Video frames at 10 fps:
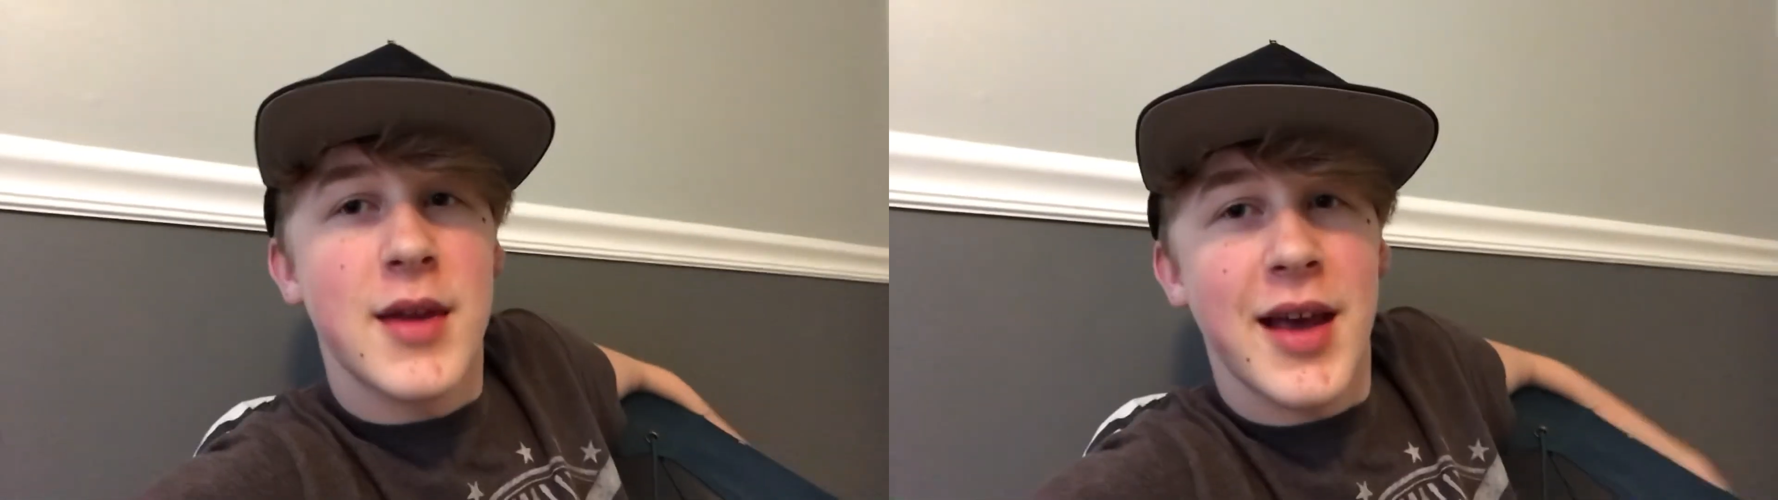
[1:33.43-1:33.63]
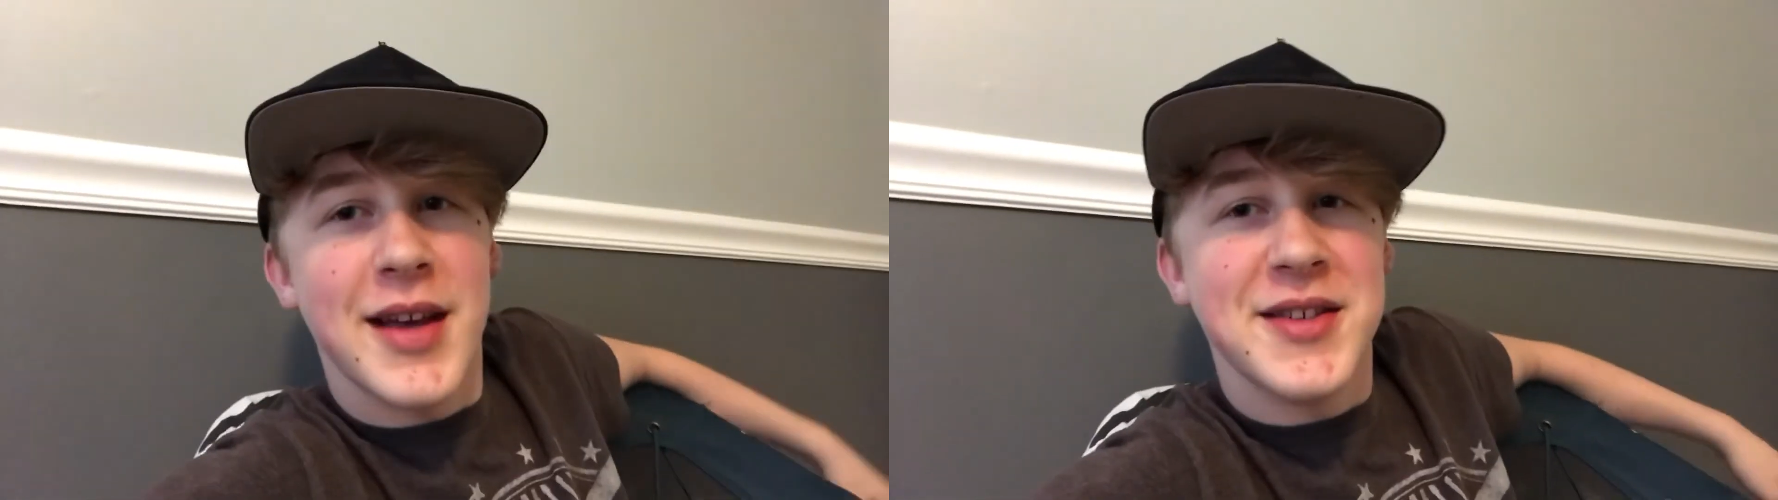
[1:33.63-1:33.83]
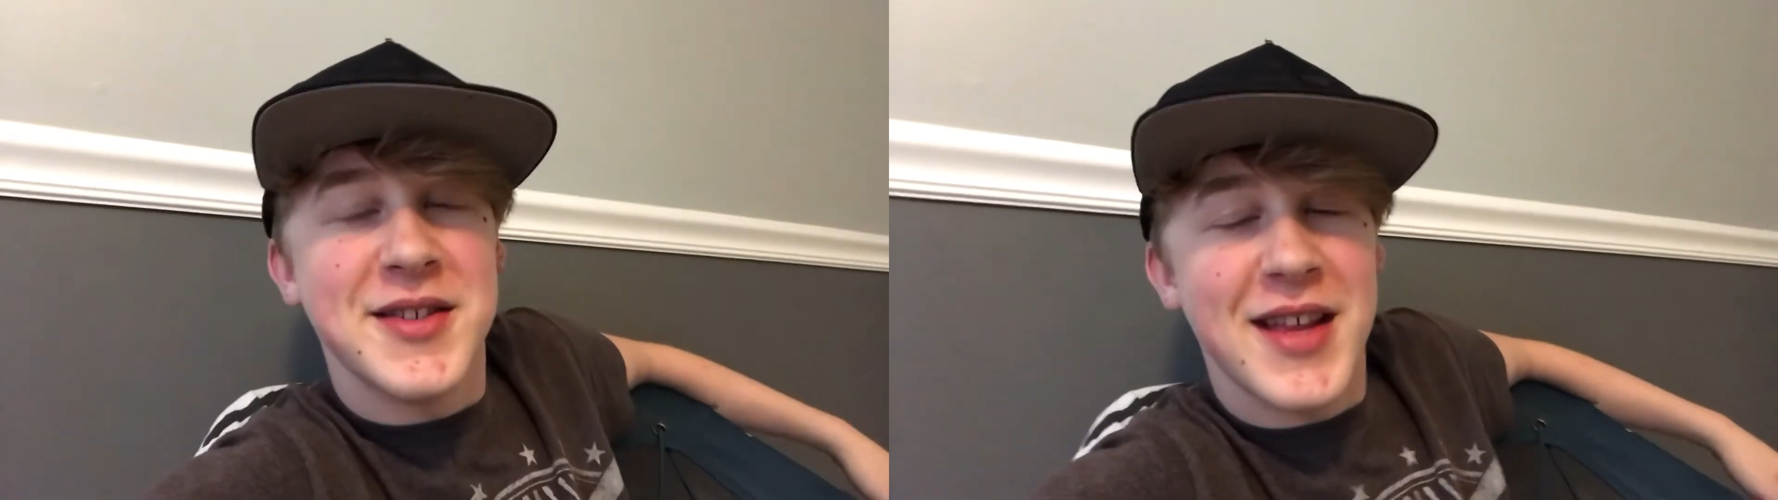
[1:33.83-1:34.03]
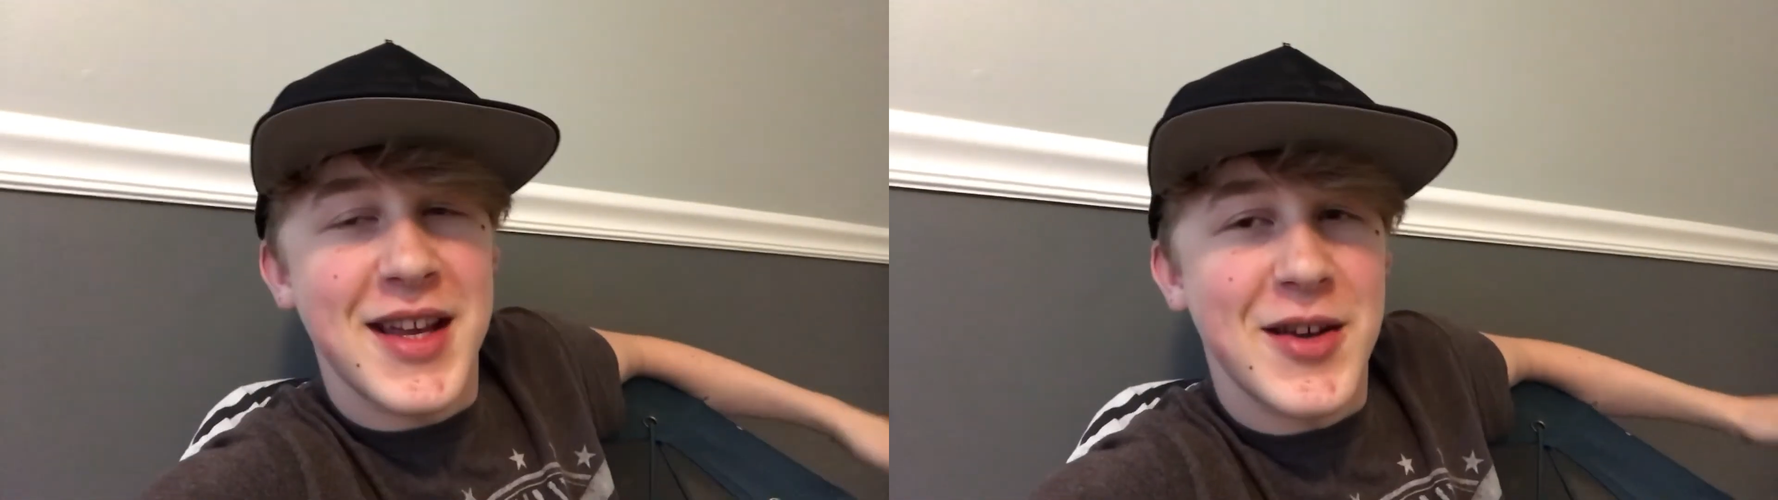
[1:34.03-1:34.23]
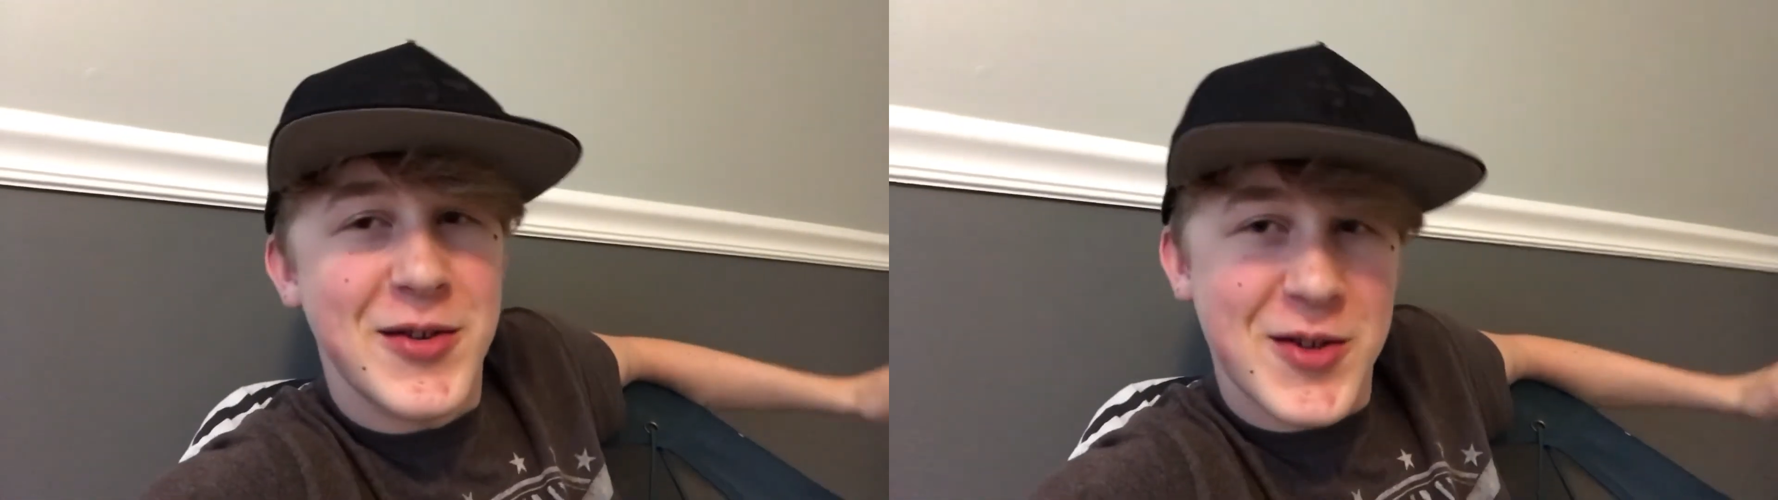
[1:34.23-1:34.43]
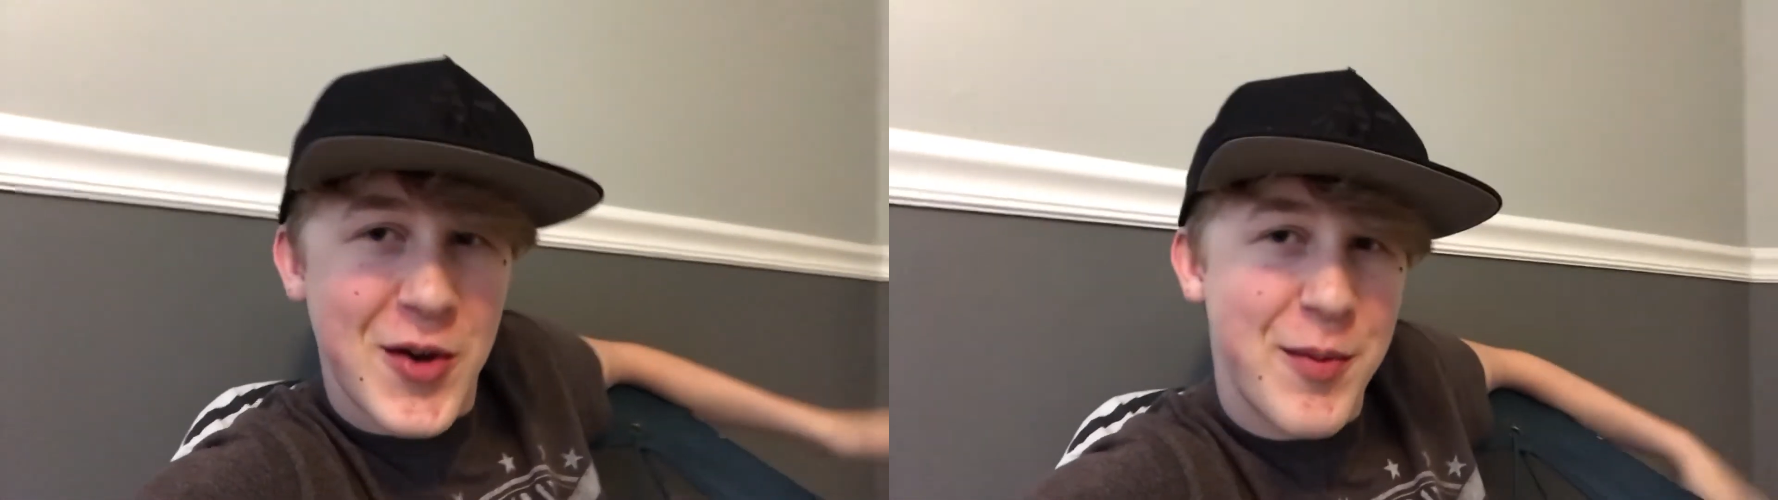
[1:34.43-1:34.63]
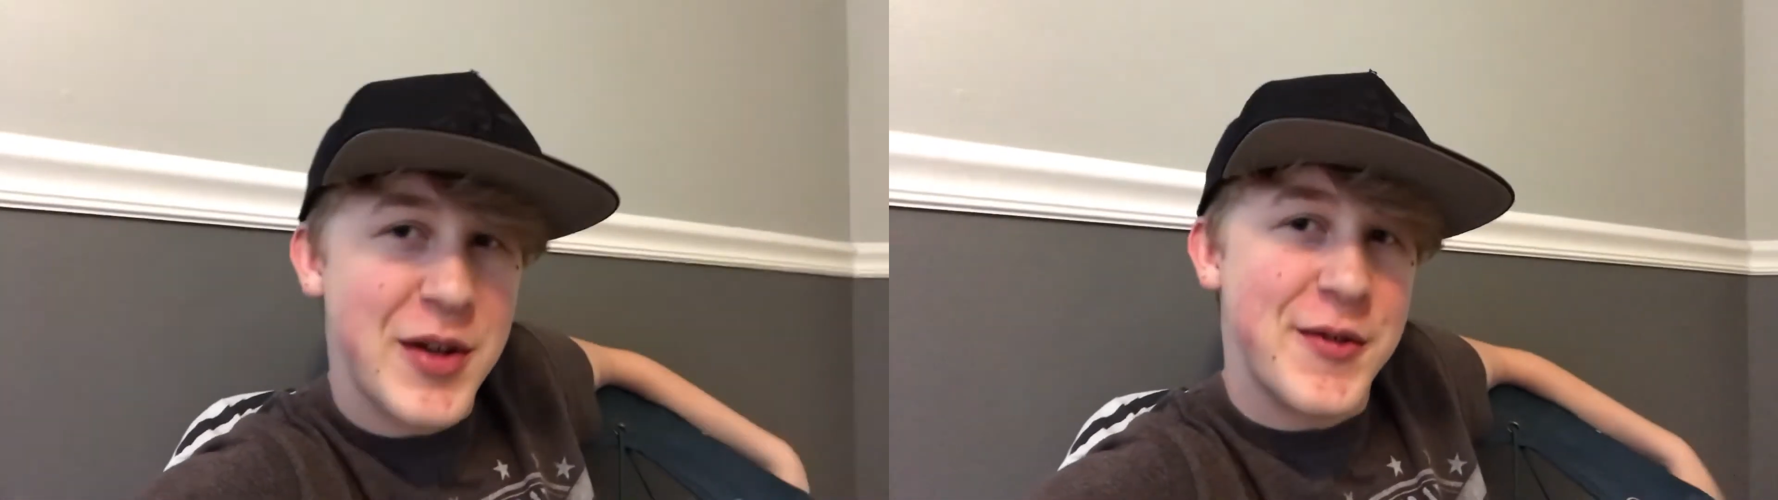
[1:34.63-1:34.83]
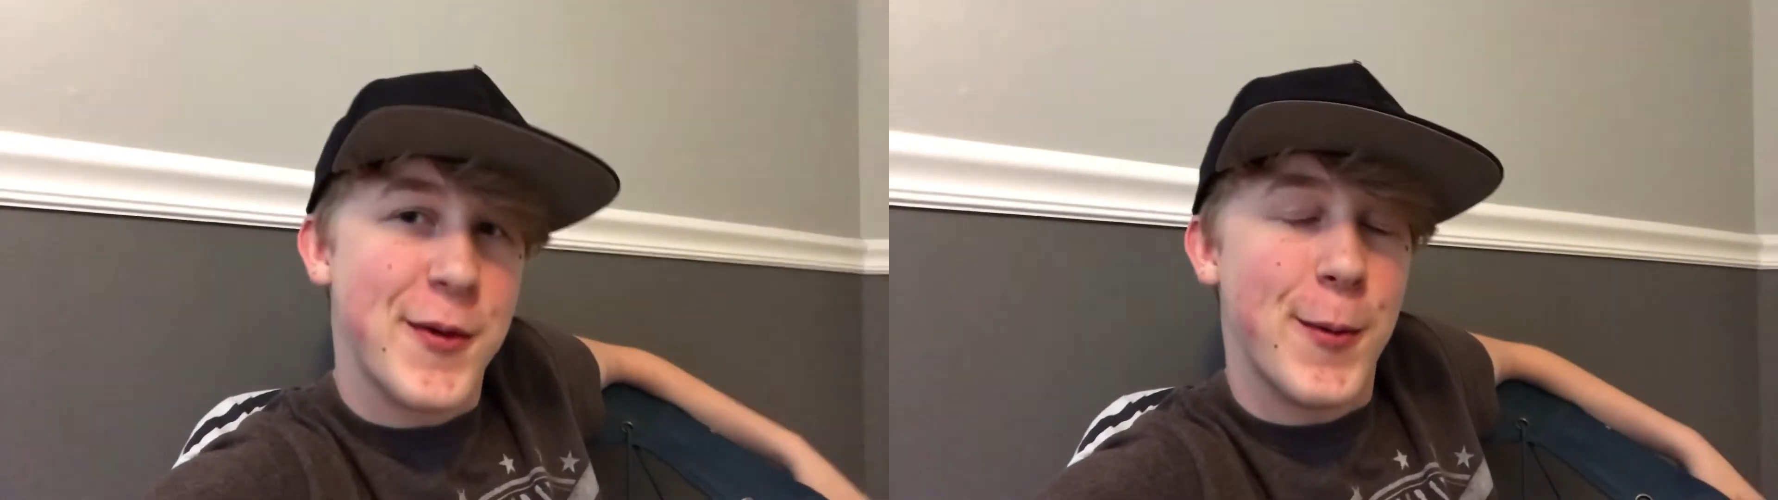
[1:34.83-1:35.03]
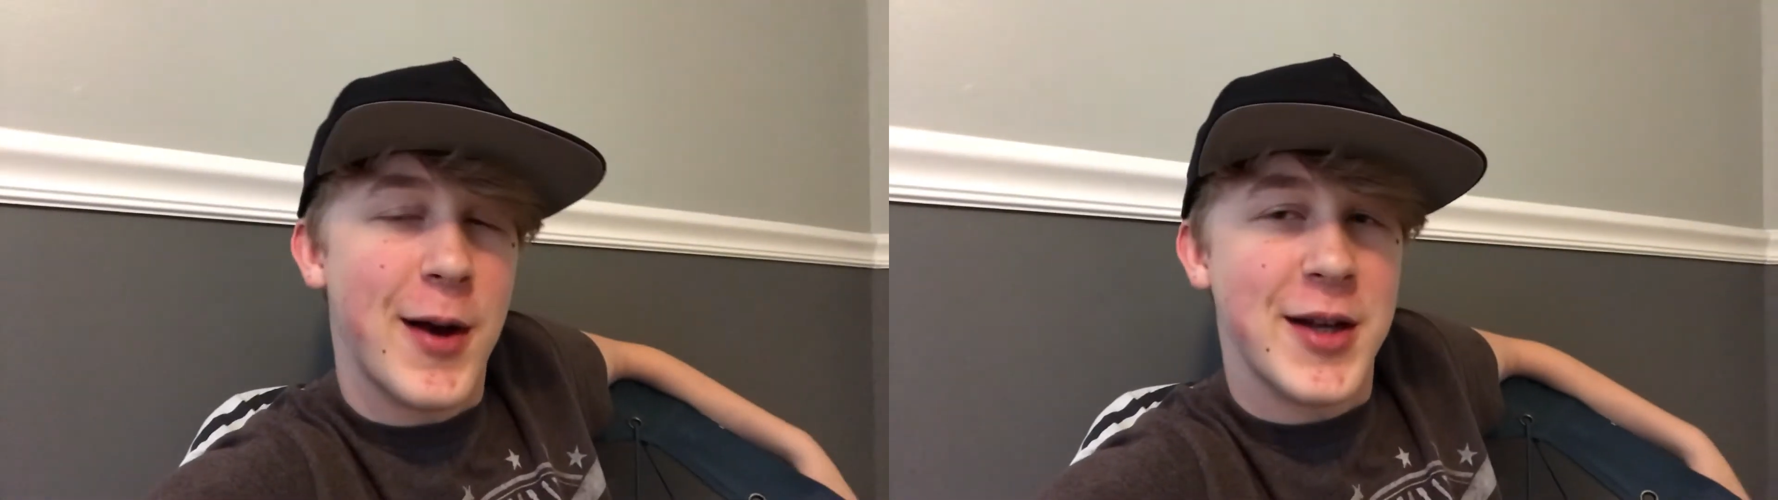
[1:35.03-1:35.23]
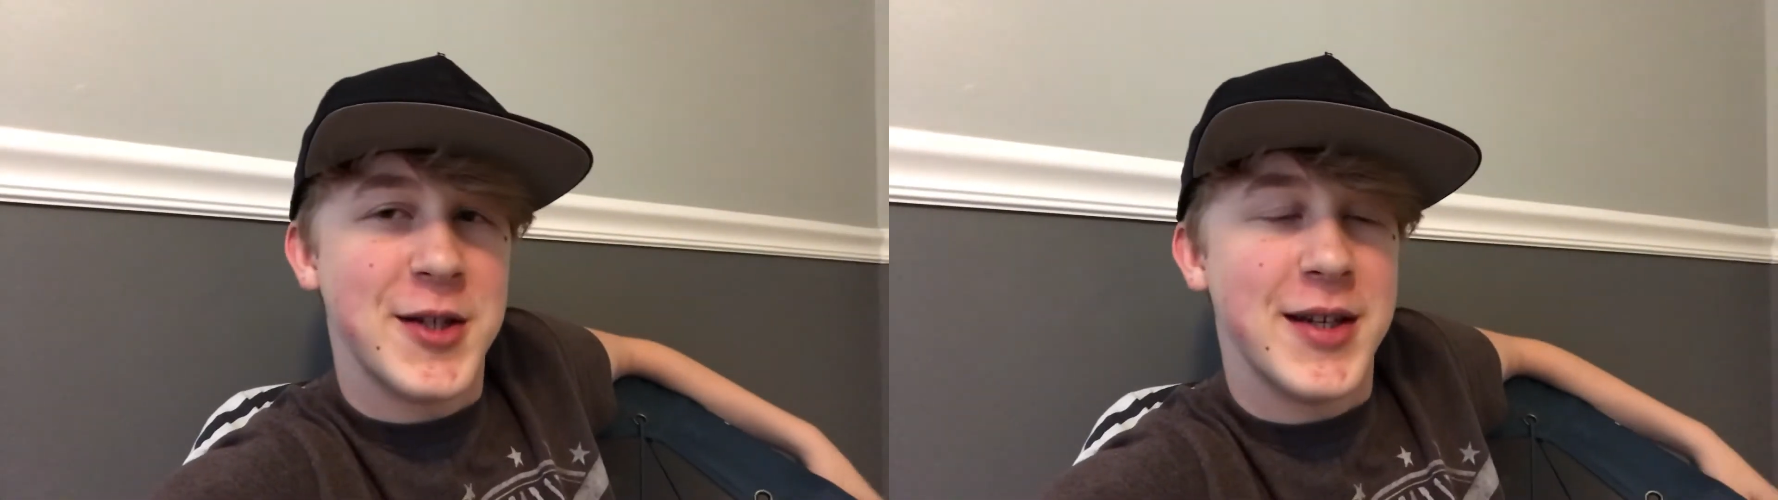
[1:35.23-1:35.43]
guys, thank you so much for
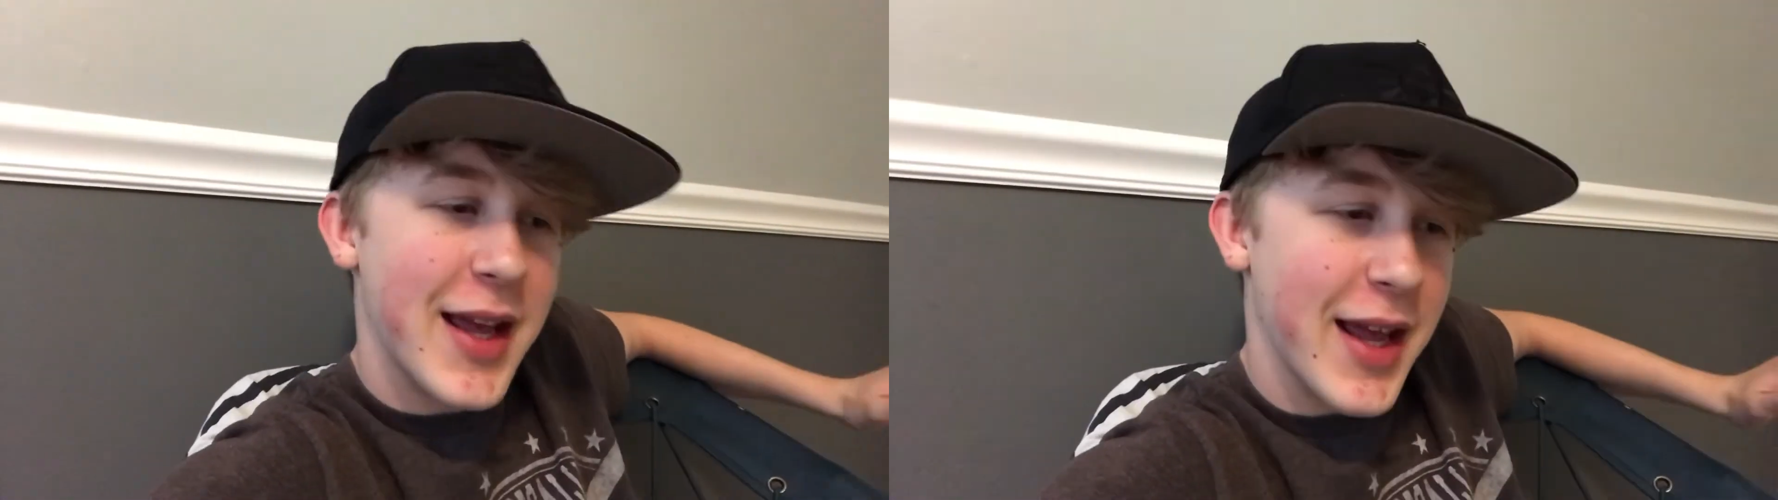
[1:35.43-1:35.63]
watching,